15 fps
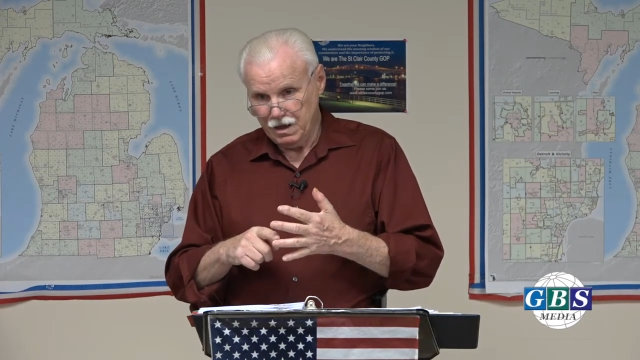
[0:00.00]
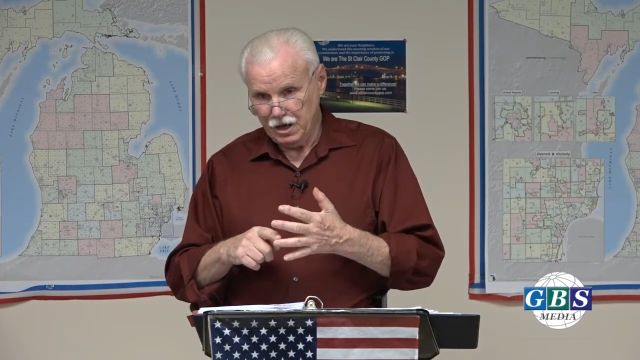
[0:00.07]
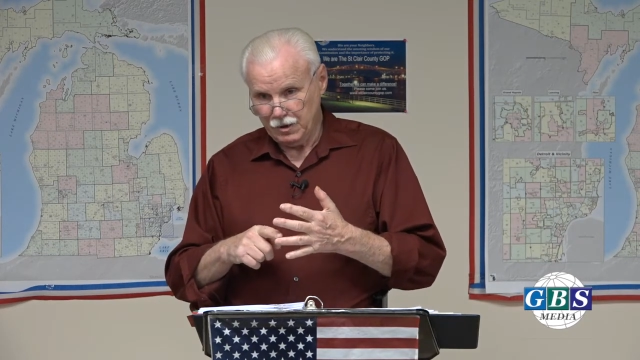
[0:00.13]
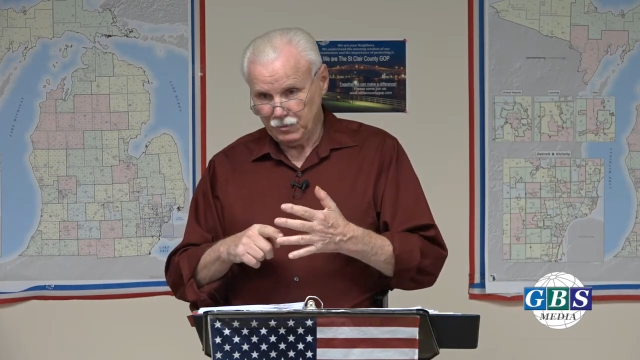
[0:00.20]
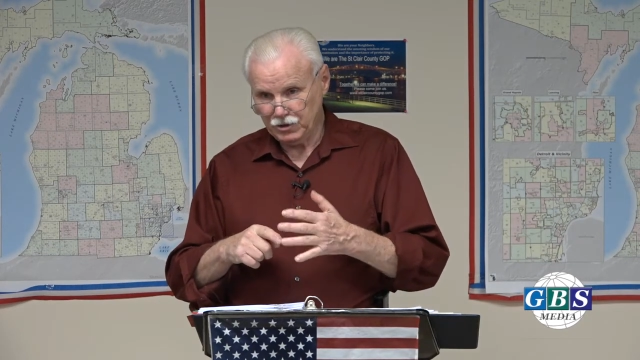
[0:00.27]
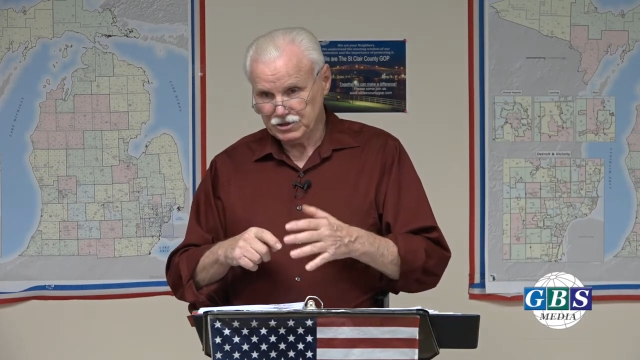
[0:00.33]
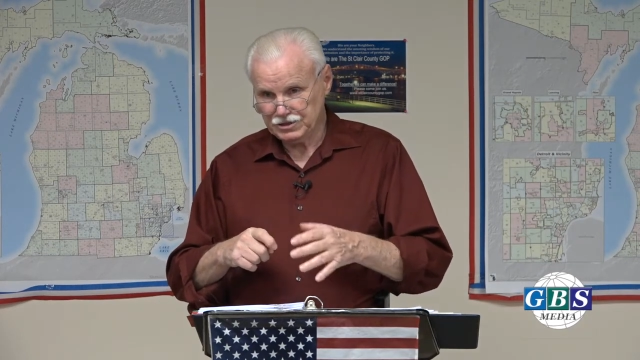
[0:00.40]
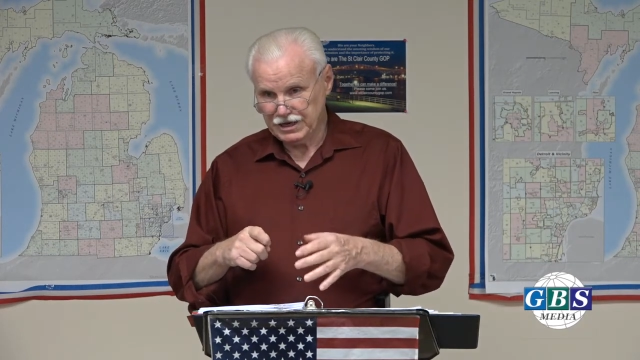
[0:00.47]
a
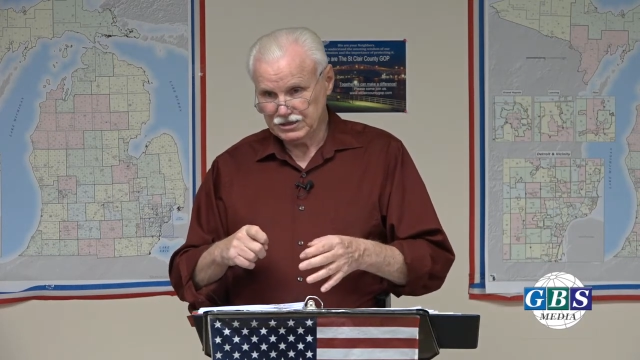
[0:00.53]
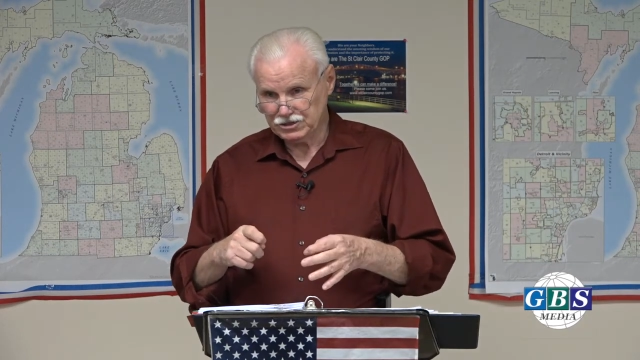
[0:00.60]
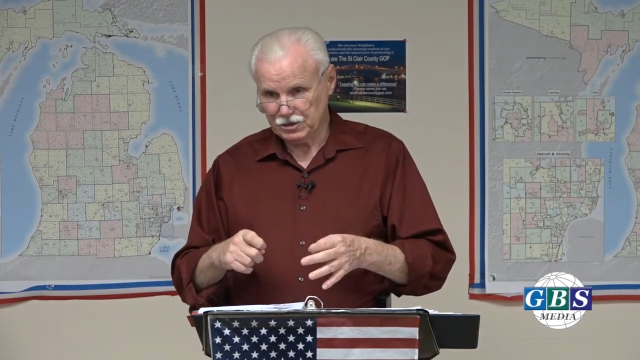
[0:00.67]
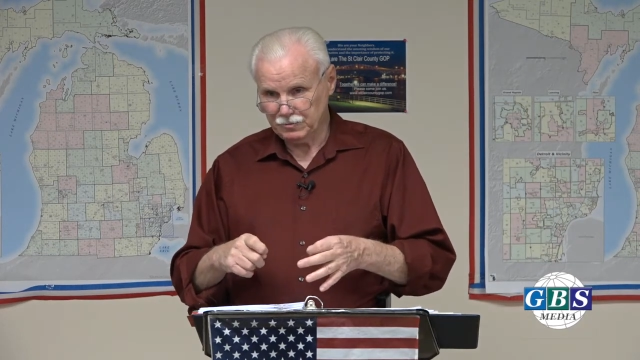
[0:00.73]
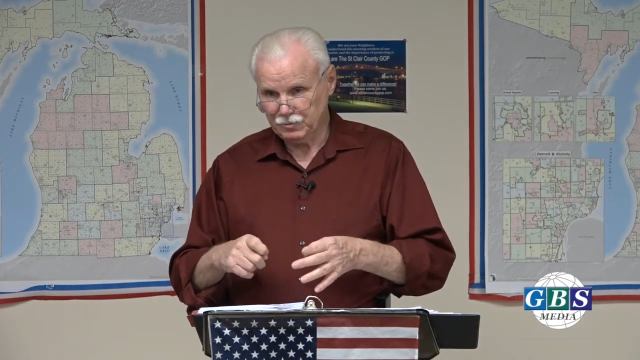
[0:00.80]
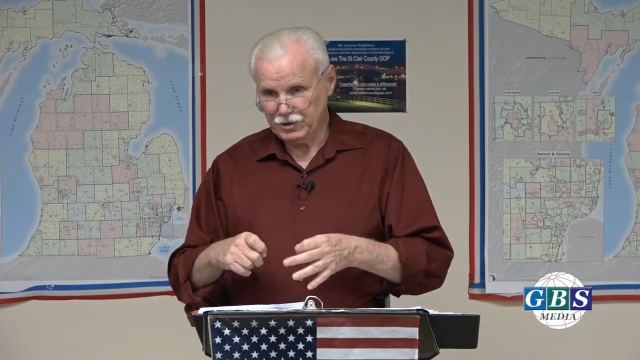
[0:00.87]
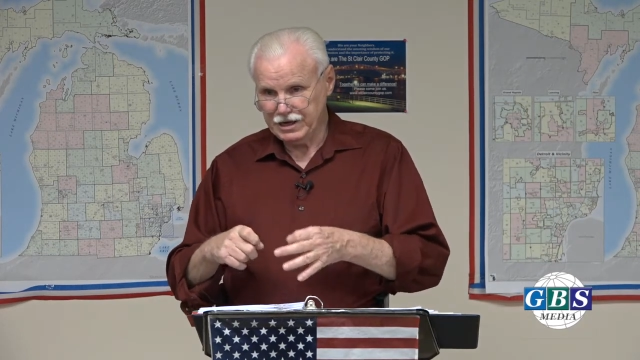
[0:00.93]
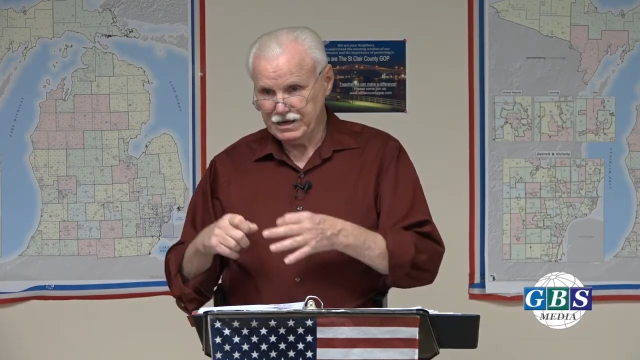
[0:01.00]
person has a
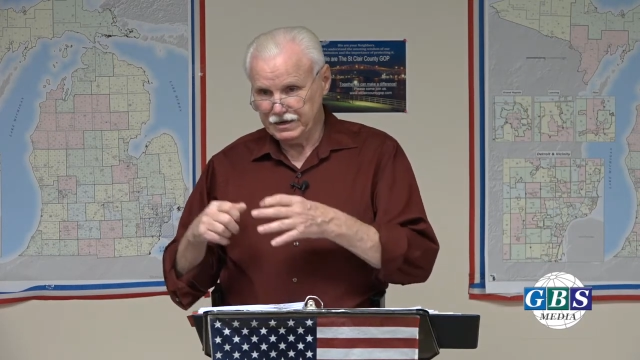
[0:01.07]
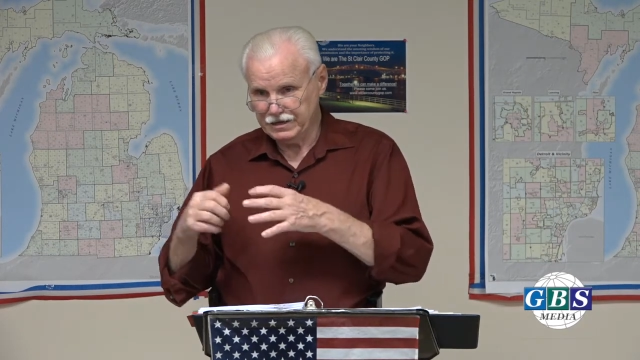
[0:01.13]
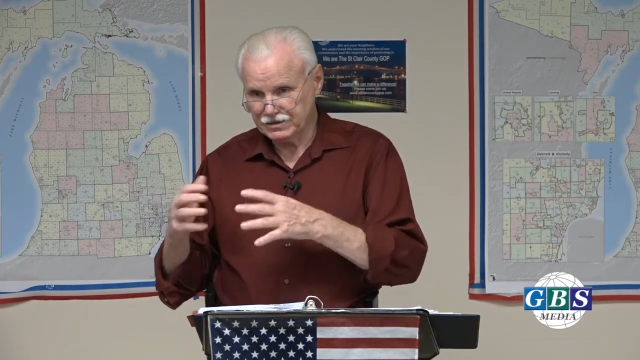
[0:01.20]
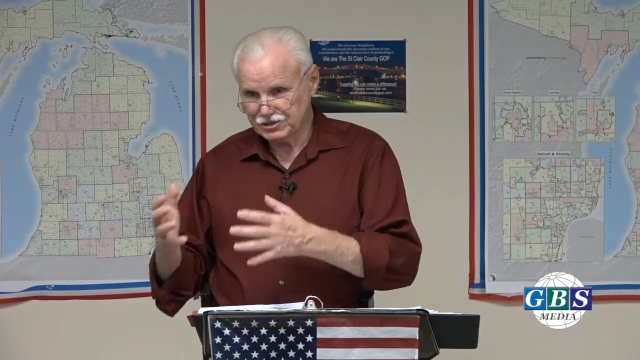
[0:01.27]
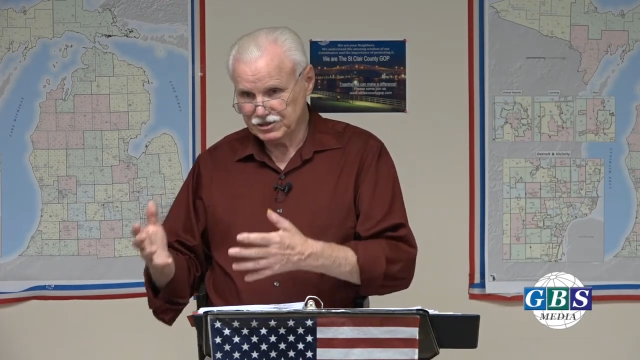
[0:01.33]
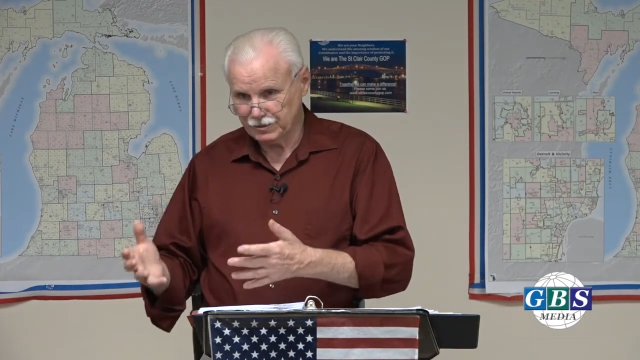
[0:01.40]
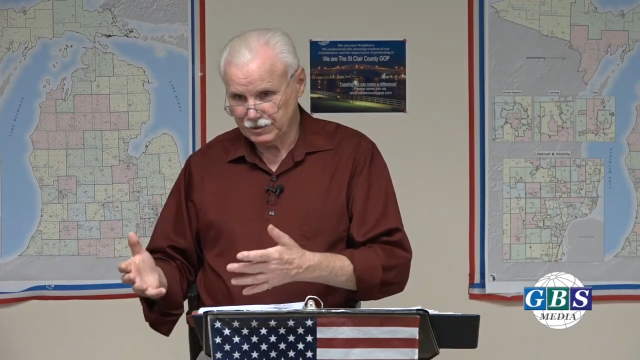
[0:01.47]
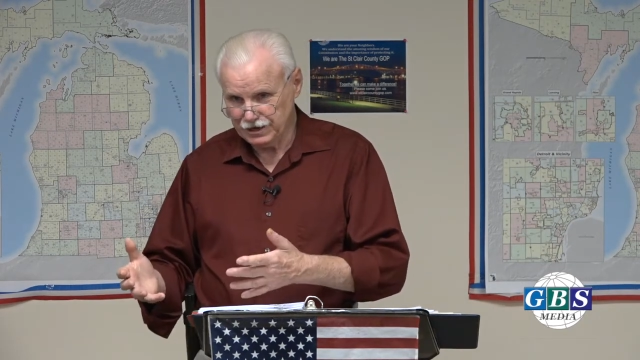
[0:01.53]
complaint
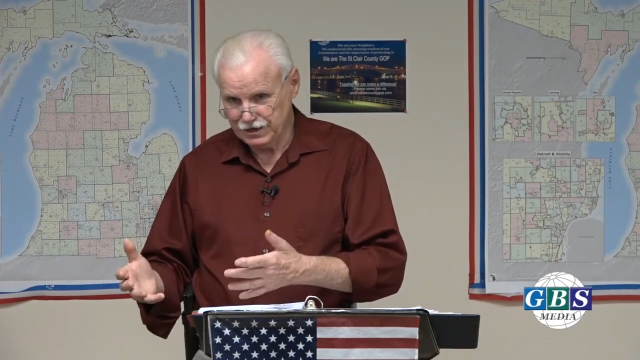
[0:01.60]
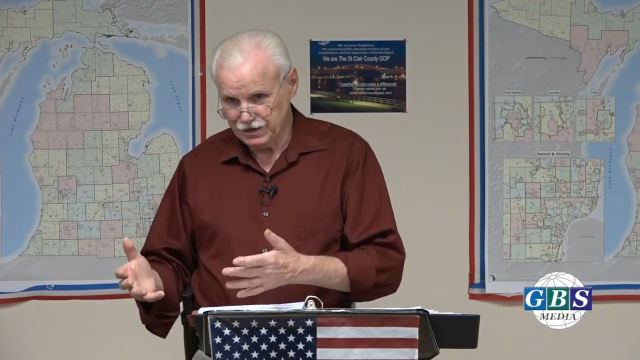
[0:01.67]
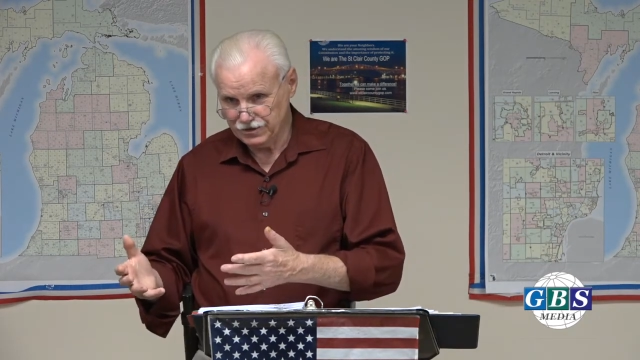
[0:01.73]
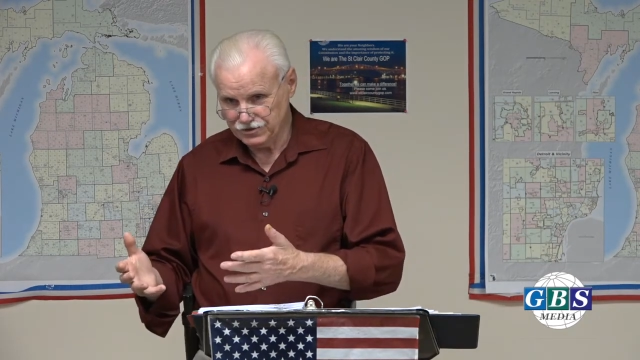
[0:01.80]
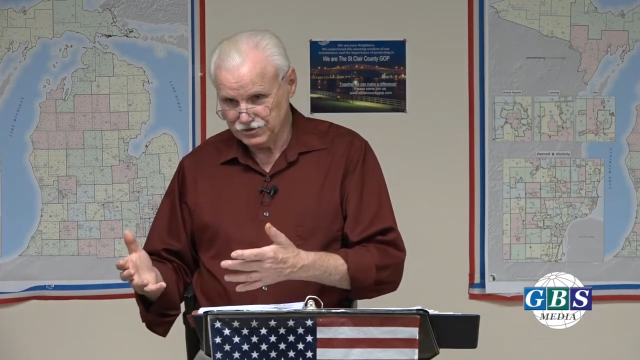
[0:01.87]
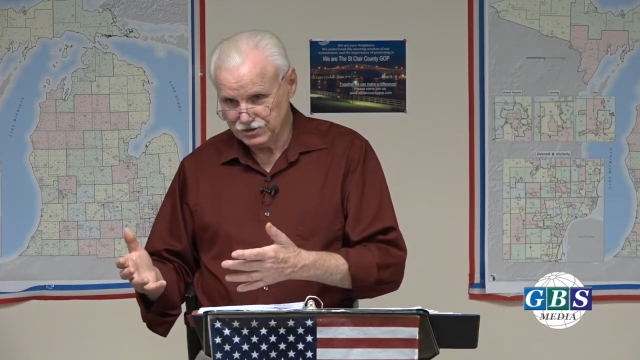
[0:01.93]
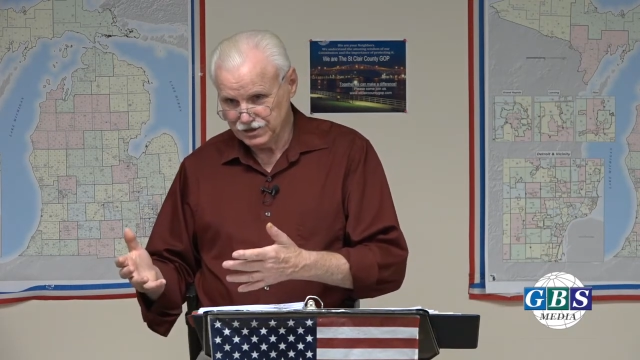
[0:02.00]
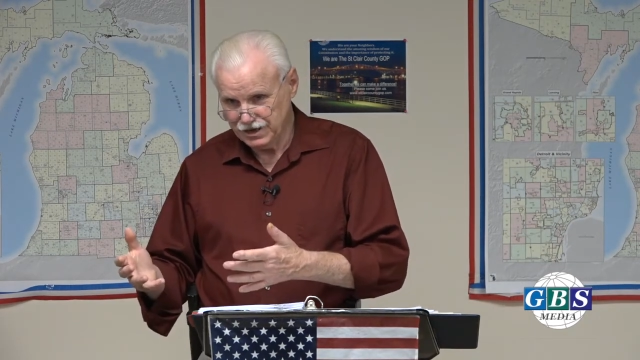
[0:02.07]
against somebody
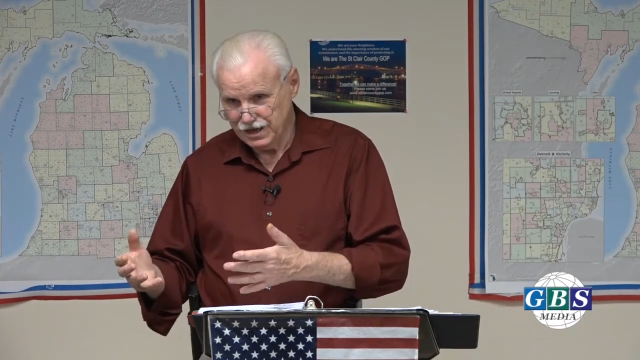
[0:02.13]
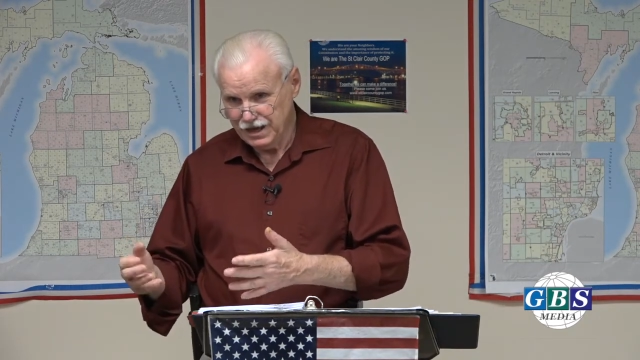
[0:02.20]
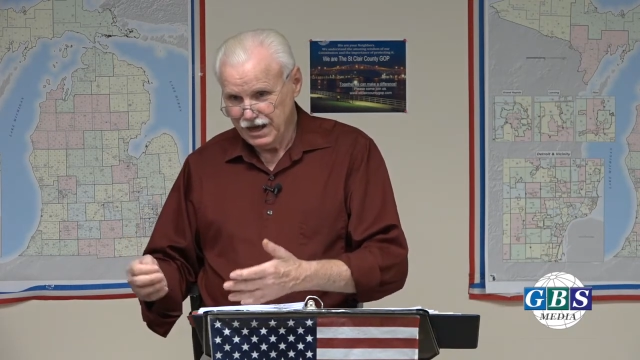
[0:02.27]
else